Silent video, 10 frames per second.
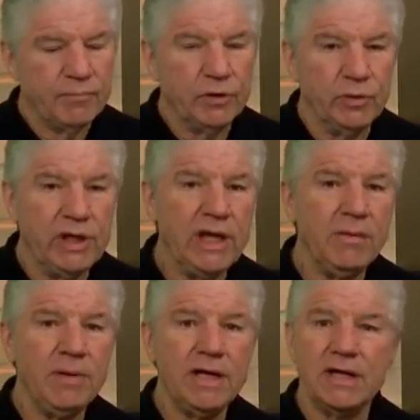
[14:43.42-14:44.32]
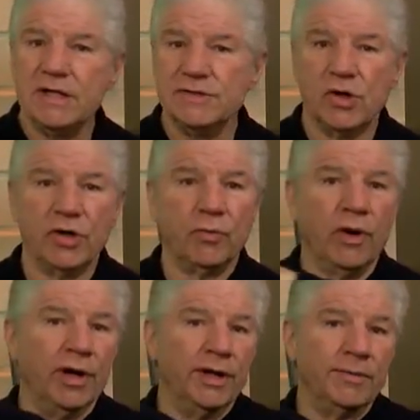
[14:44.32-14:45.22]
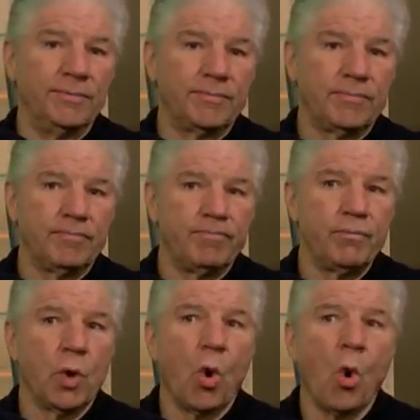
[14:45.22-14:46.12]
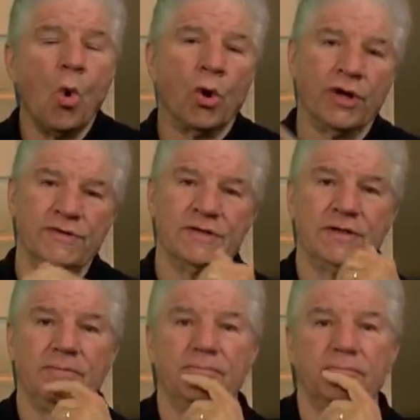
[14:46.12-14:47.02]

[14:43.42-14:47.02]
Leukemia is on a run, or is it?